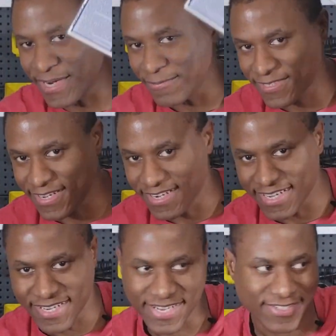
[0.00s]
I'm
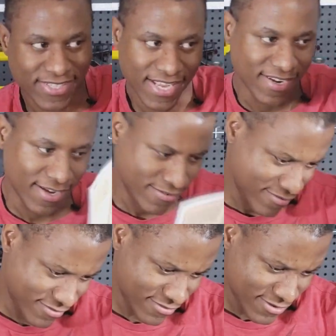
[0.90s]
studying. I just kind of like,
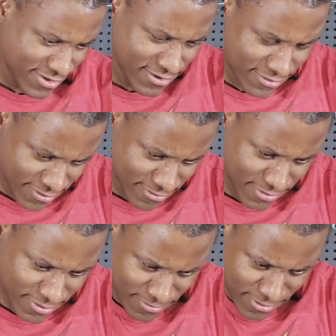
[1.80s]
so you
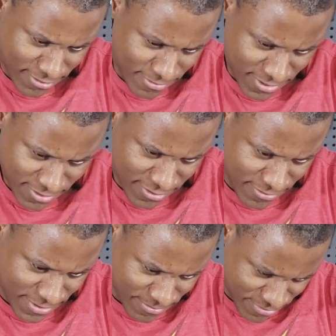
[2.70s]
know
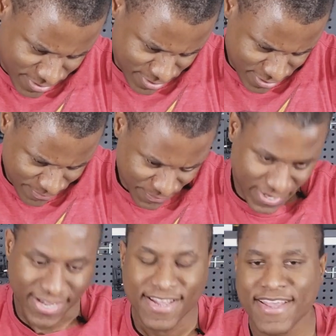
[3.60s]
what I'm,
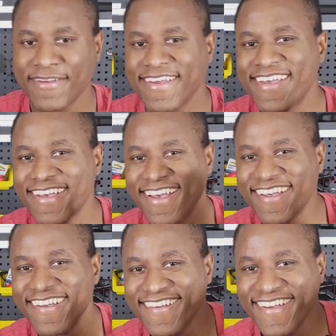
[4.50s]
yeah.
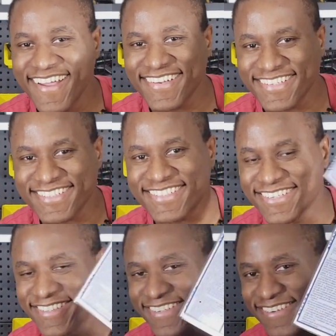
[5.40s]
And then just
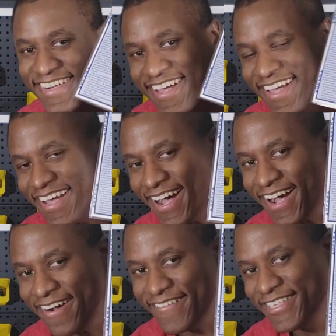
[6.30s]
go through it.
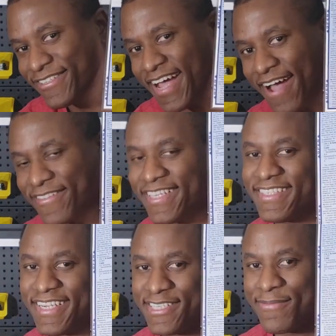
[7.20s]
We used to have
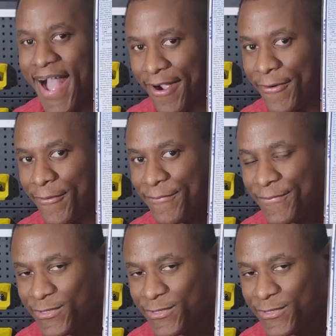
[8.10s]
things like this back home.